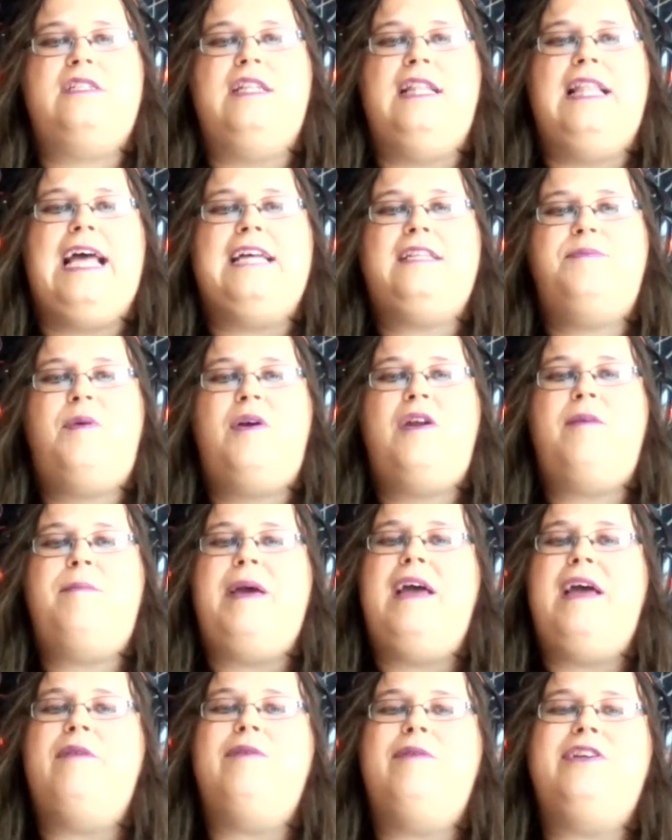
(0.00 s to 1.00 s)
The last part of
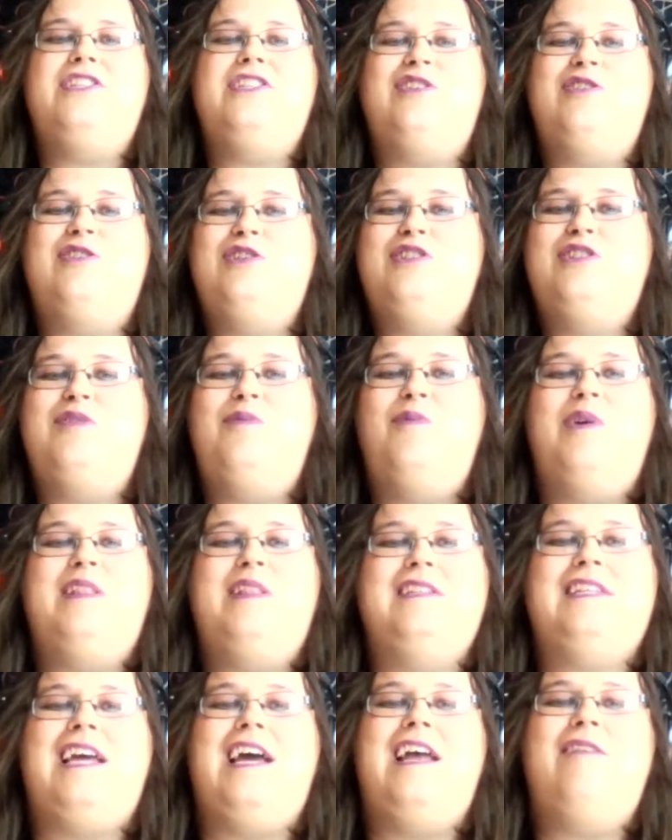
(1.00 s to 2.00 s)
bad research is the one
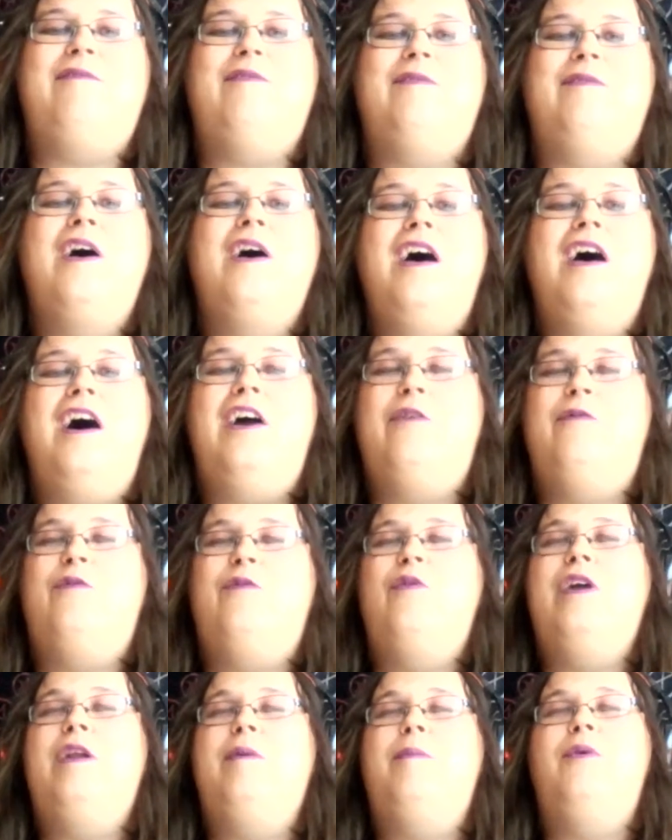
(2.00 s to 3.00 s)
that's kind of
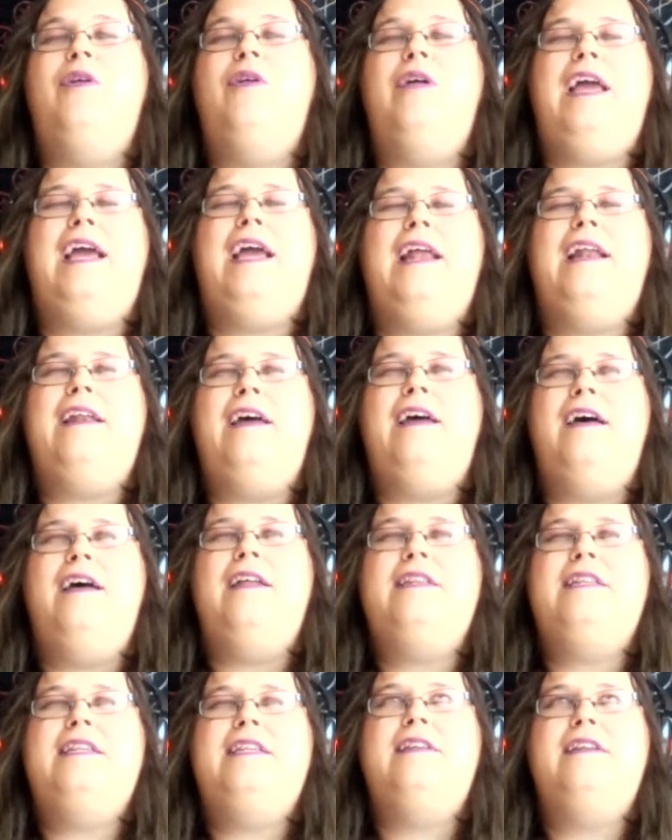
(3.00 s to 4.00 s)
unavoidable and
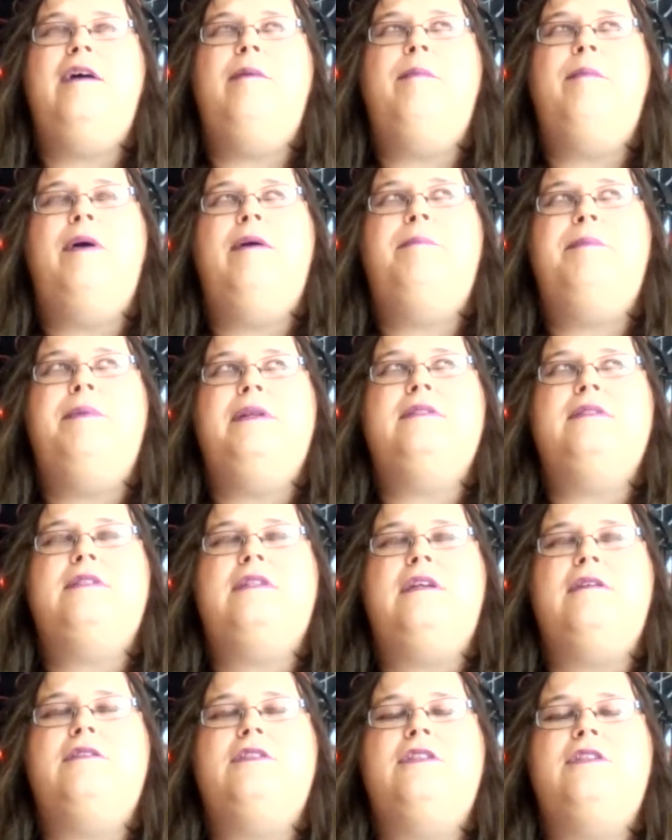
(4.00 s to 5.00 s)
uh, did come up in
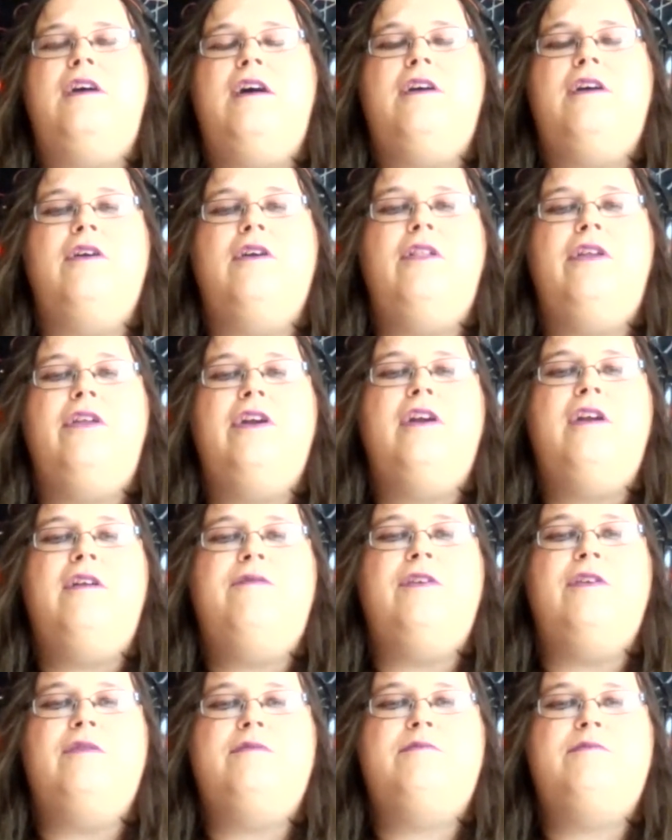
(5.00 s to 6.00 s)
Sarenth's talk earlier, if
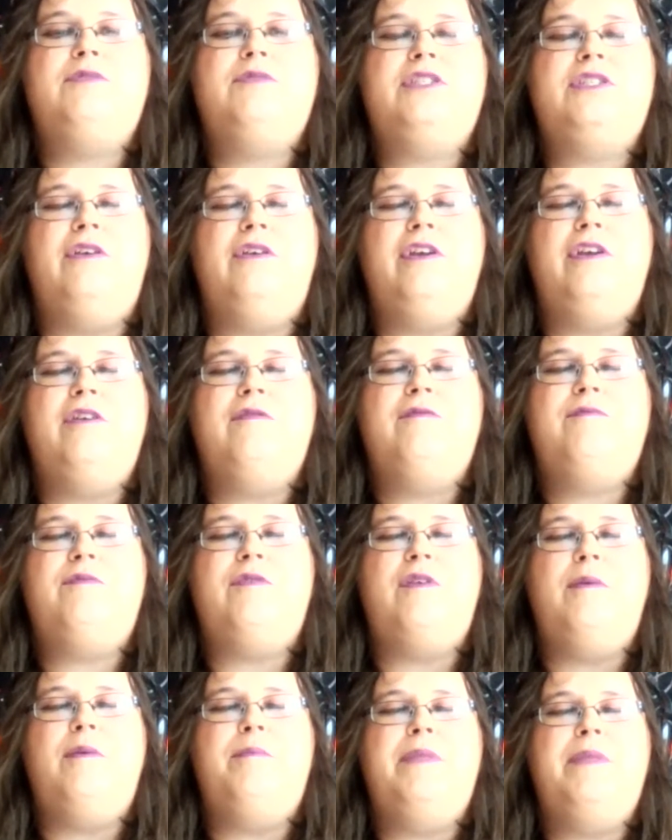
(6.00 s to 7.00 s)
you're still here
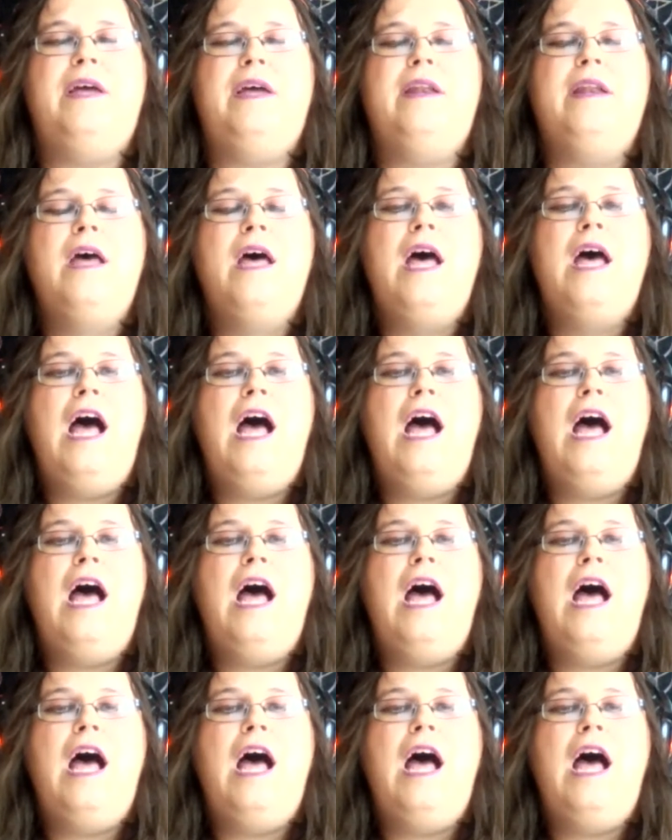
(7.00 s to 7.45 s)
from then.